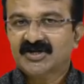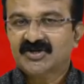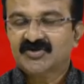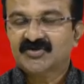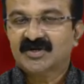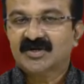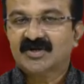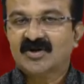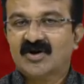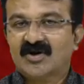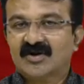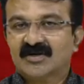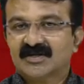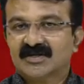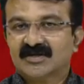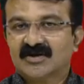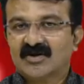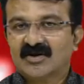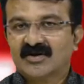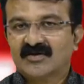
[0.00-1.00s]
issued an
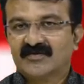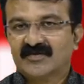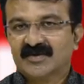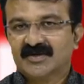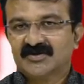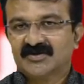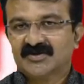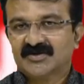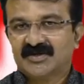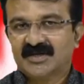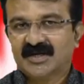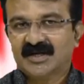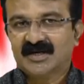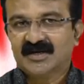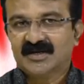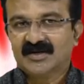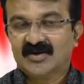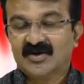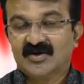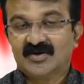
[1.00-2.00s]
order on Wednesday.
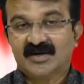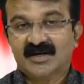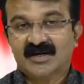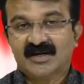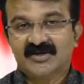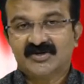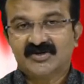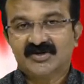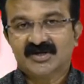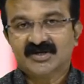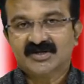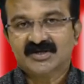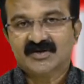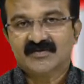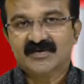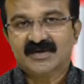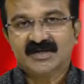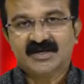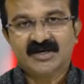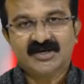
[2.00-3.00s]
Online education
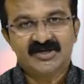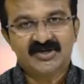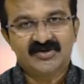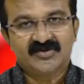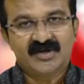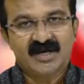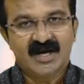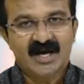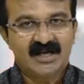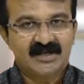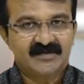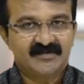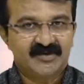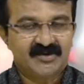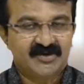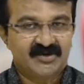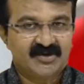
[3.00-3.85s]
will continue as per